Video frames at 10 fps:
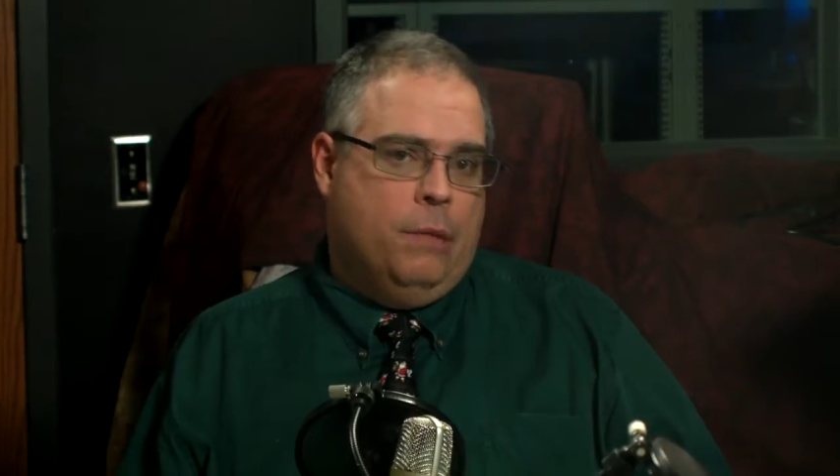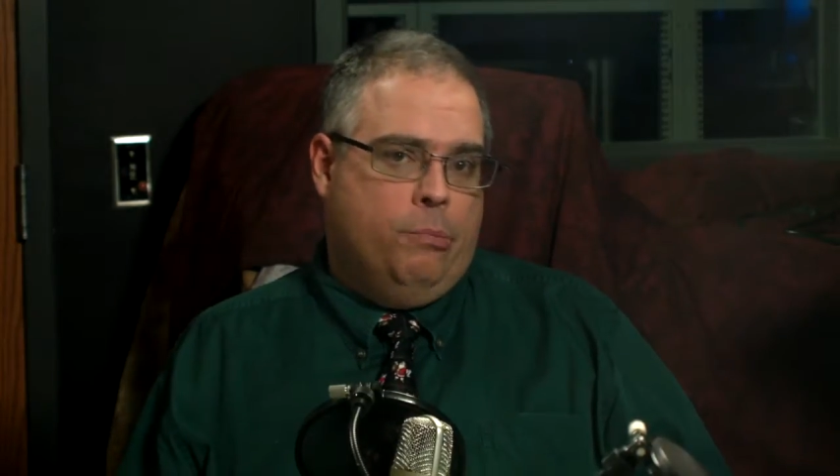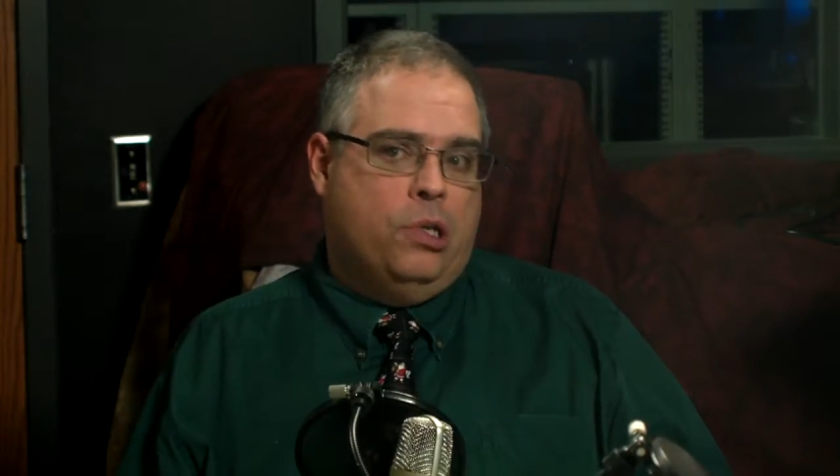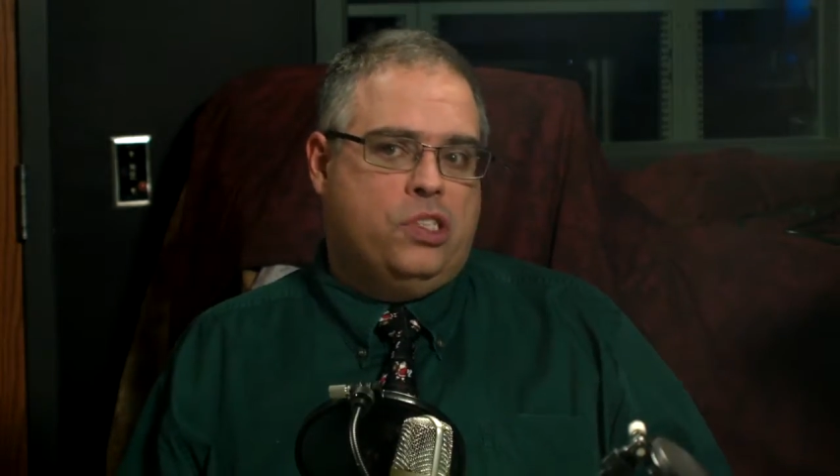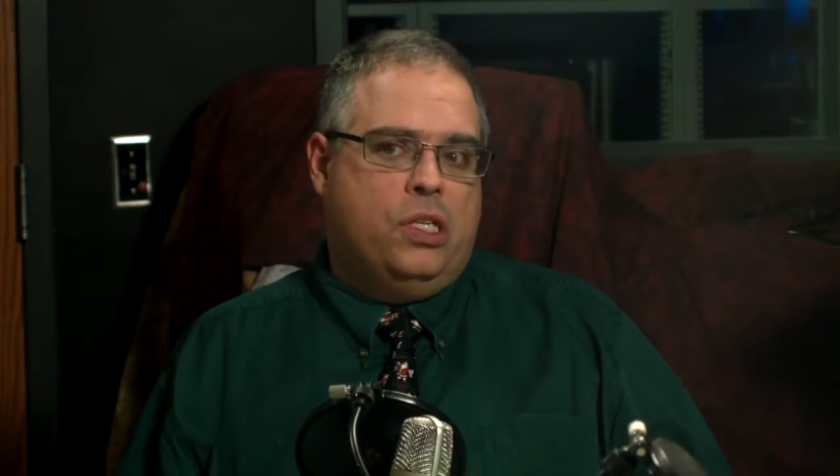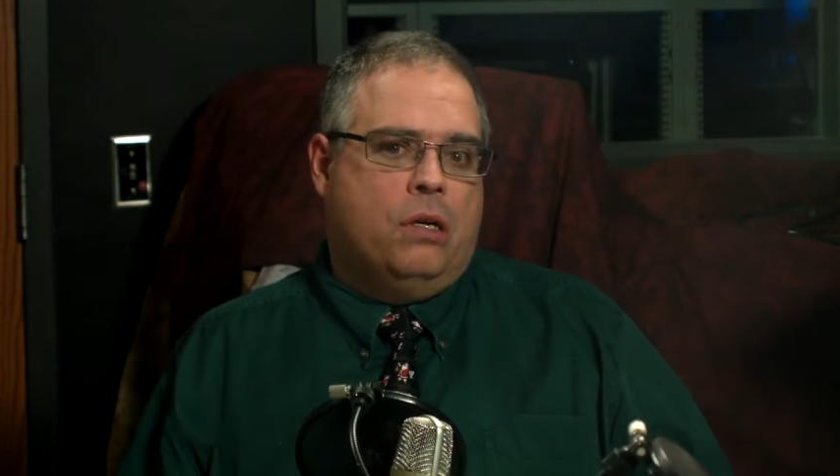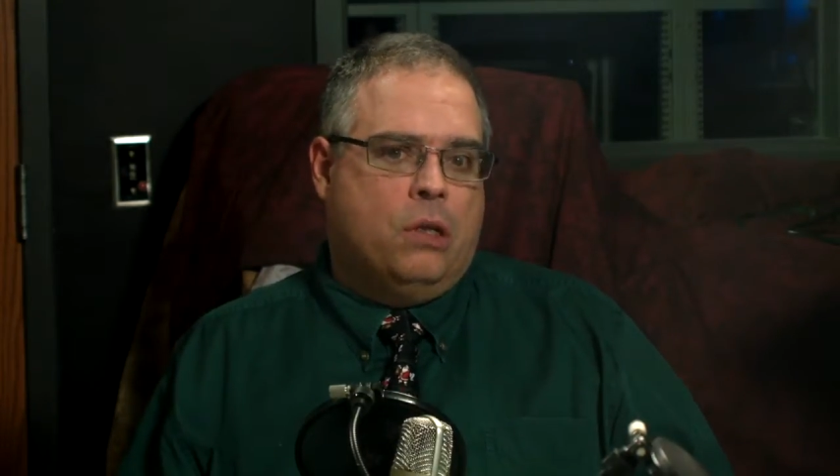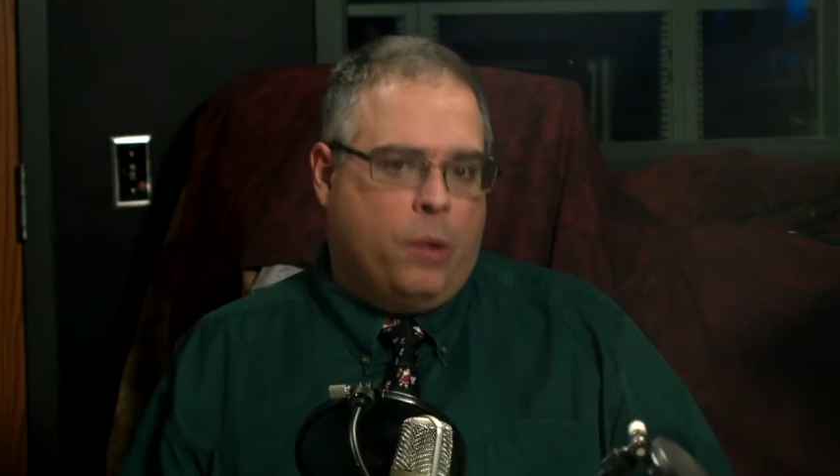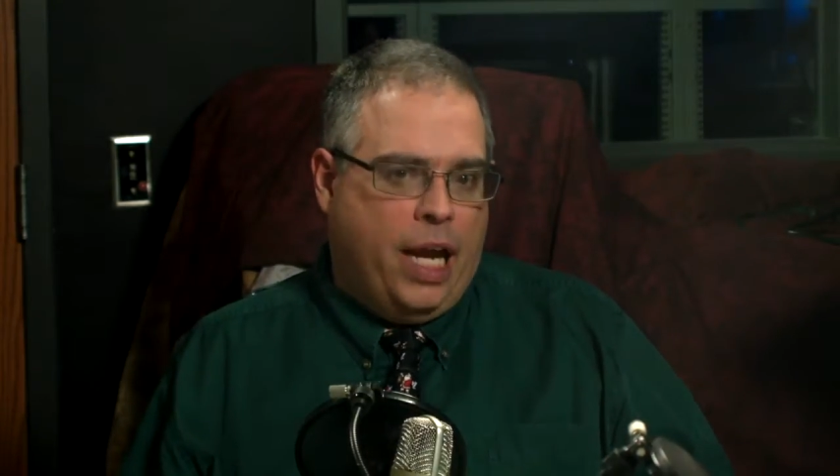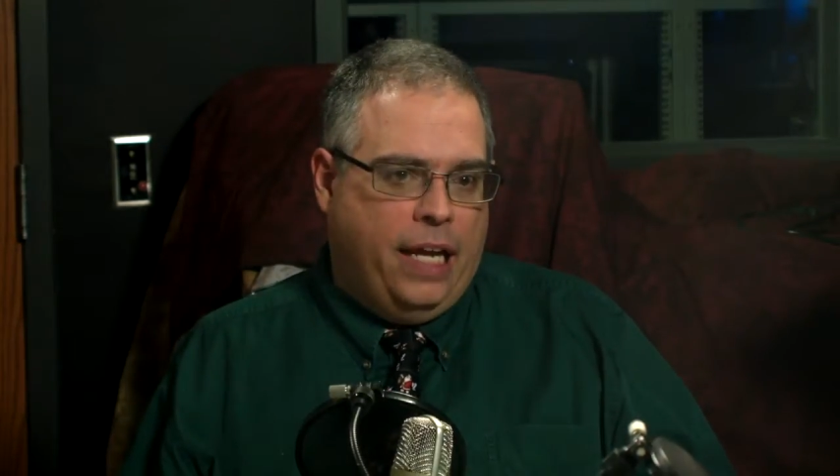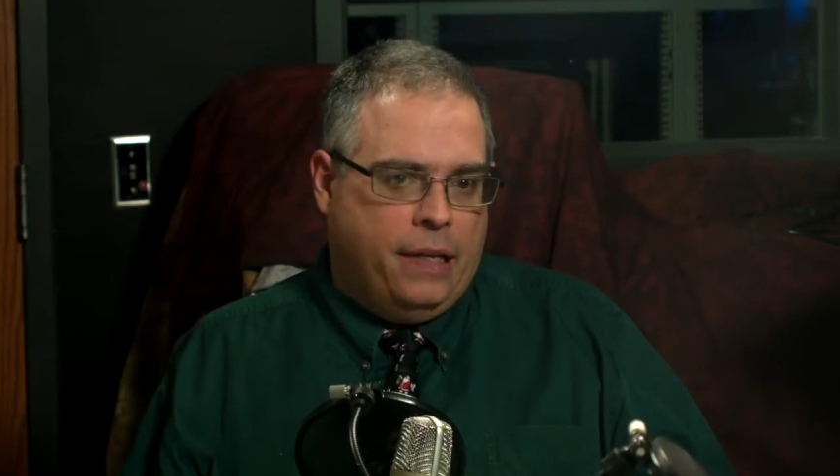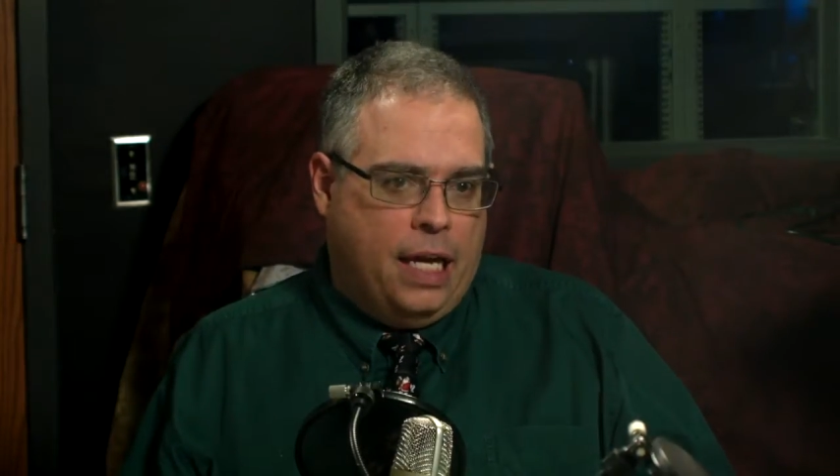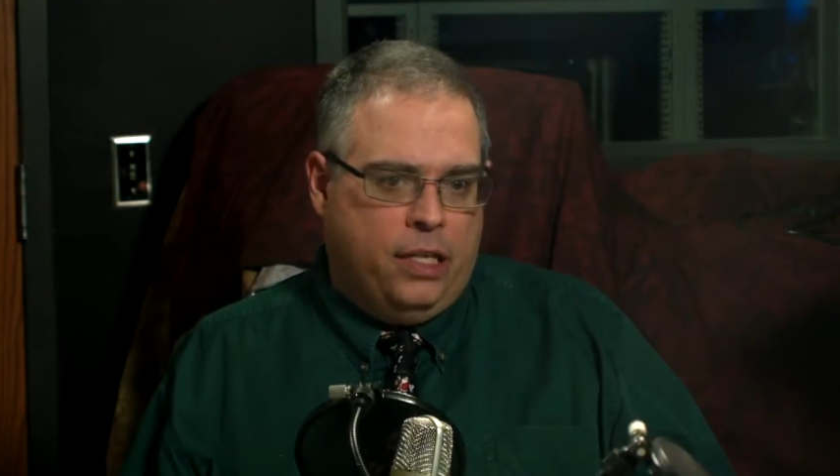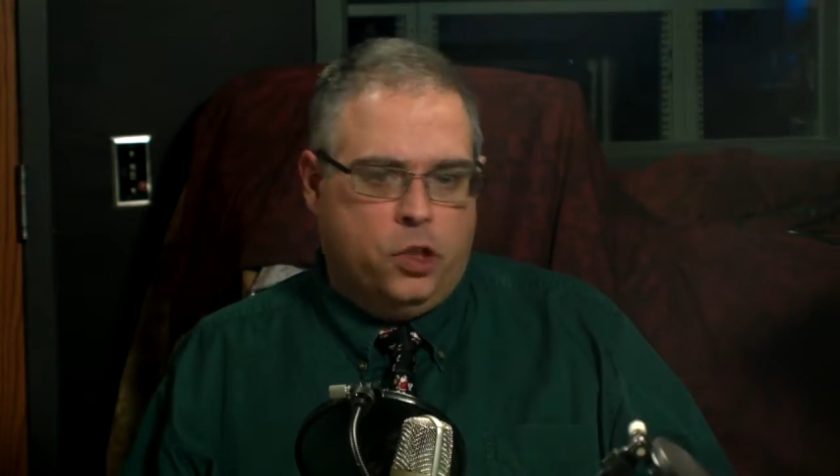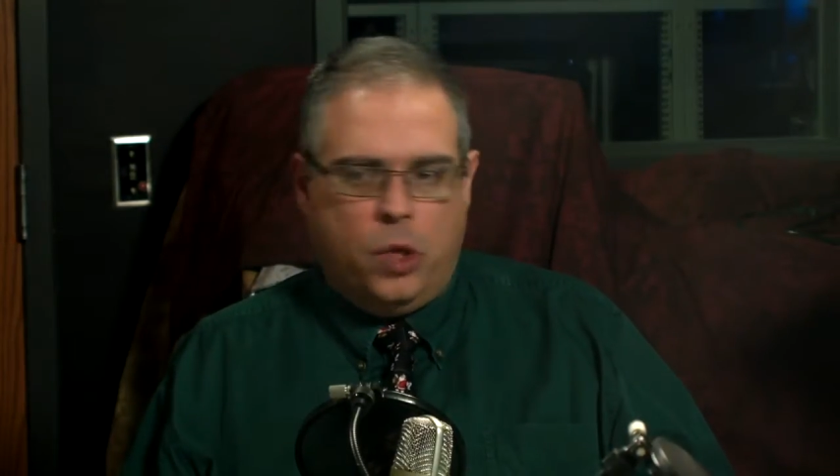Books that are great,
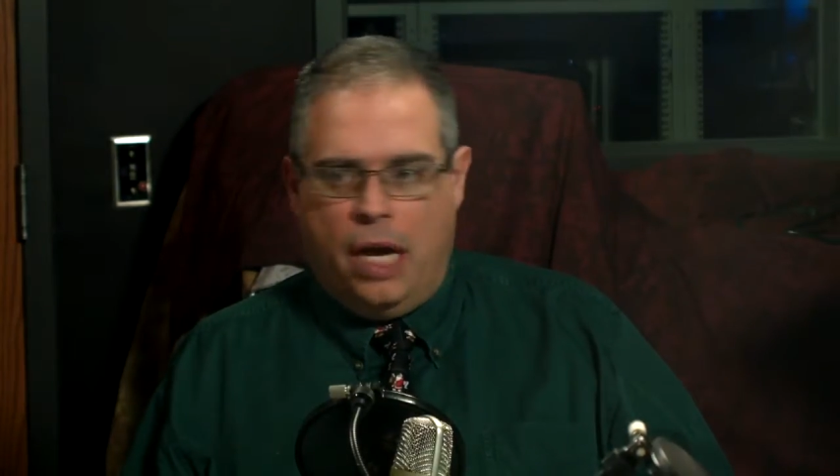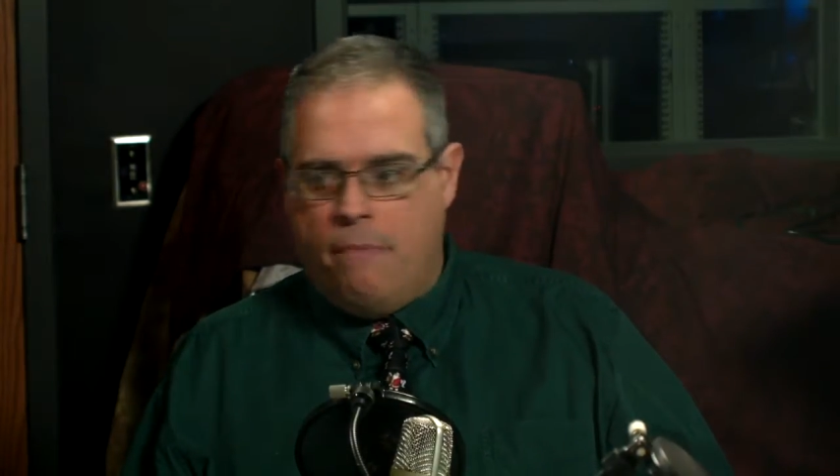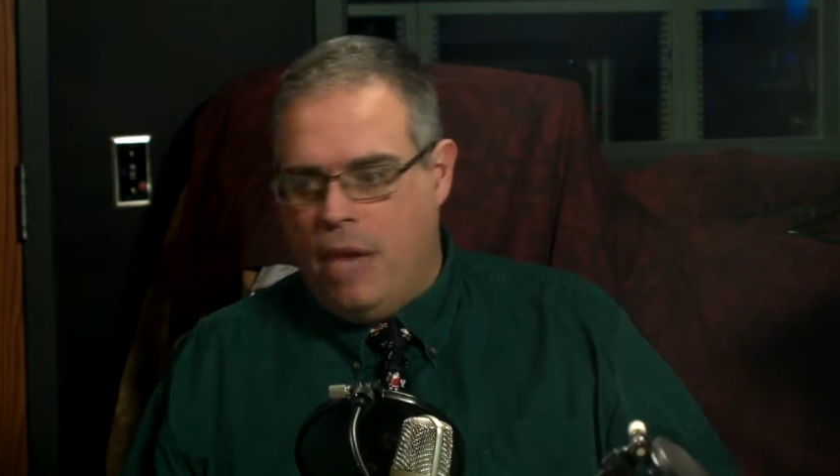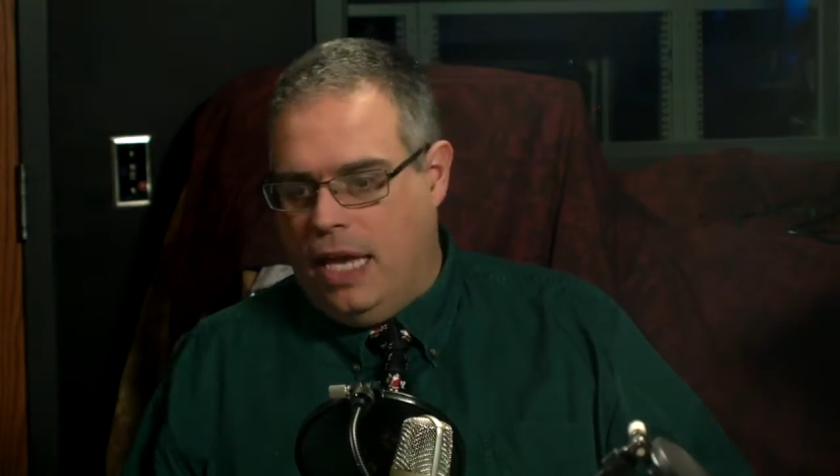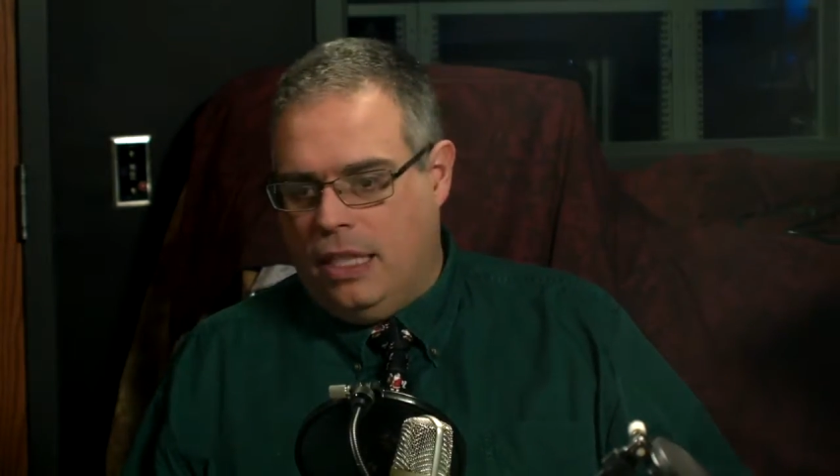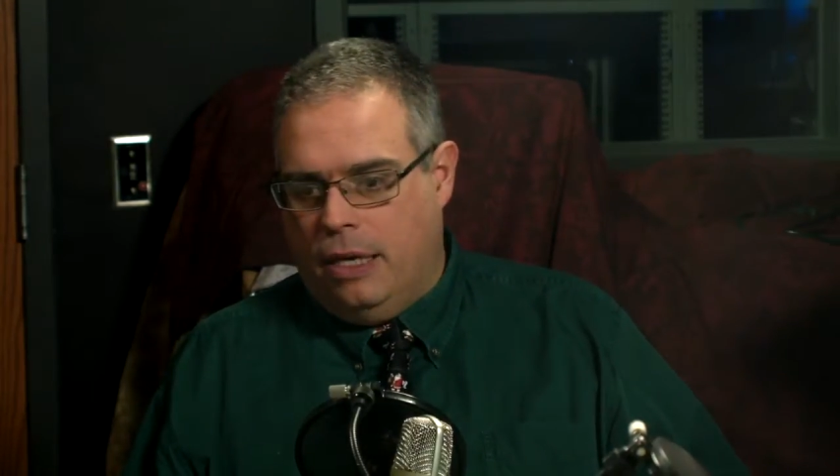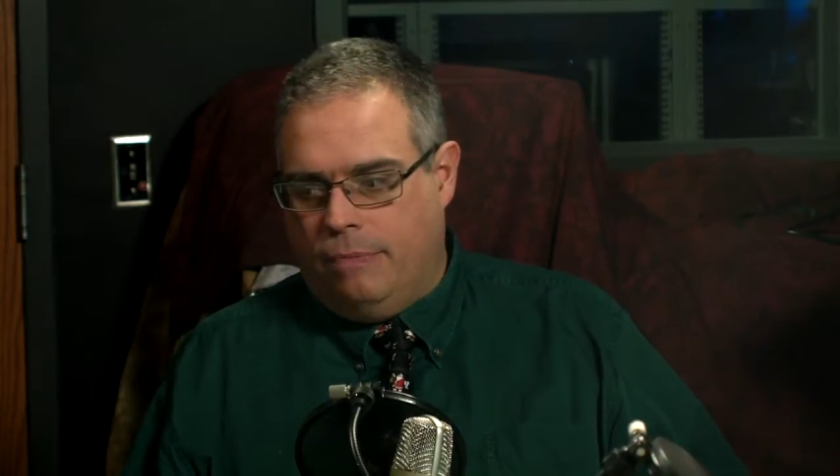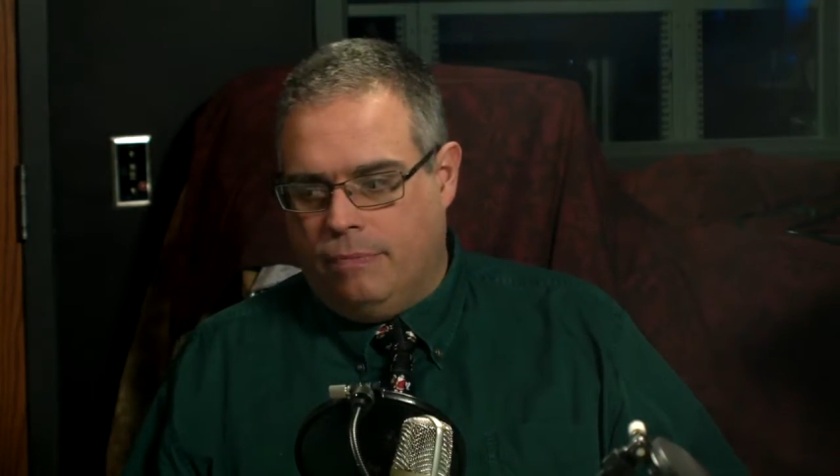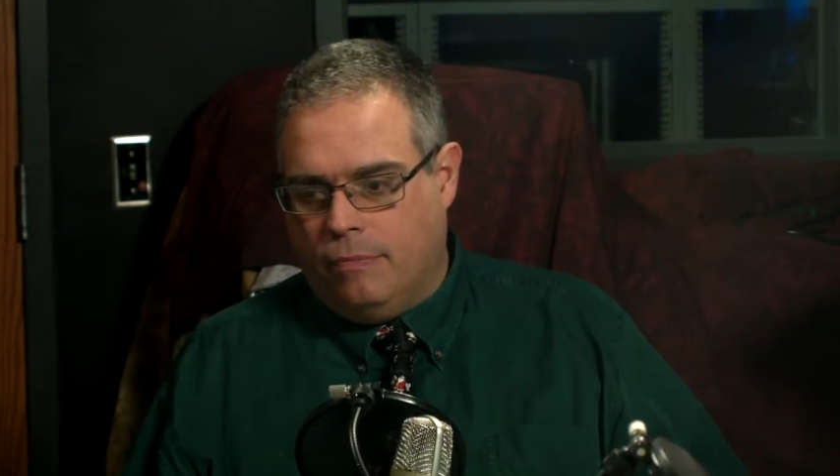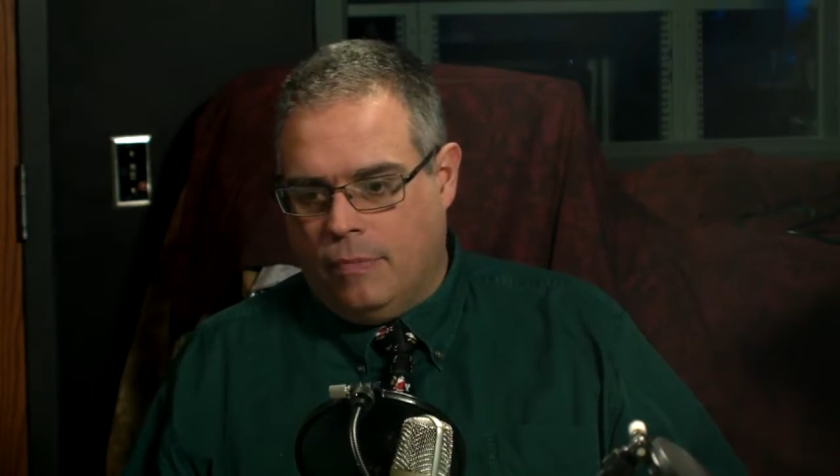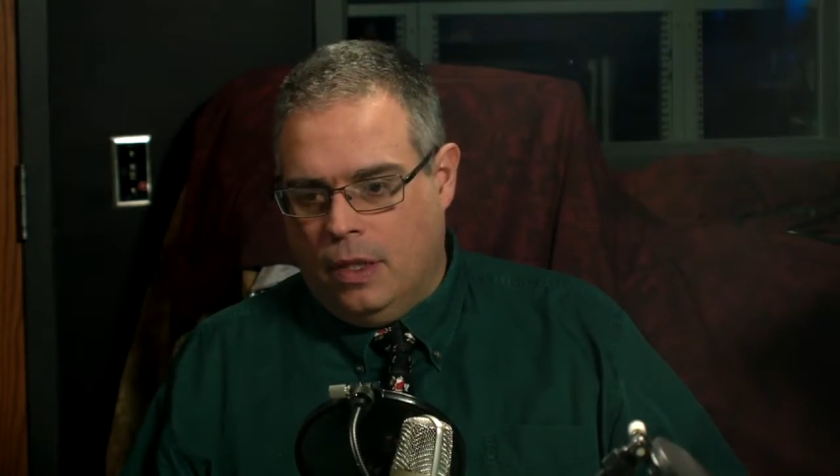and you try to make them